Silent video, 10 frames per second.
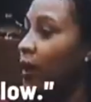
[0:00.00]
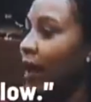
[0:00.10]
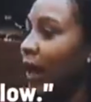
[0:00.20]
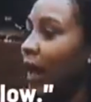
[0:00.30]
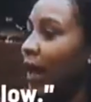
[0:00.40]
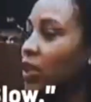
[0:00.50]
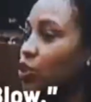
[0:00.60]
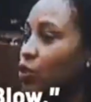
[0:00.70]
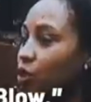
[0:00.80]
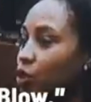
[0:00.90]
turn on the
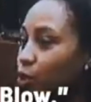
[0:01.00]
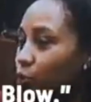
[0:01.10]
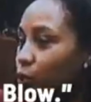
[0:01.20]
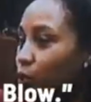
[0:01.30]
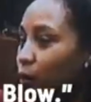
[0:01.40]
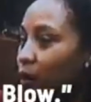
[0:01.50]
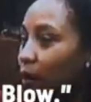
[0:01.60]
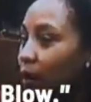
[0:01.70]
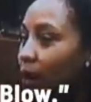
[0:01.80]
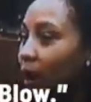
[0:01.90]
lights by the light switch. They ain't
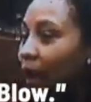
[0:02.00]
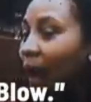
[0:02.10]
got no breaker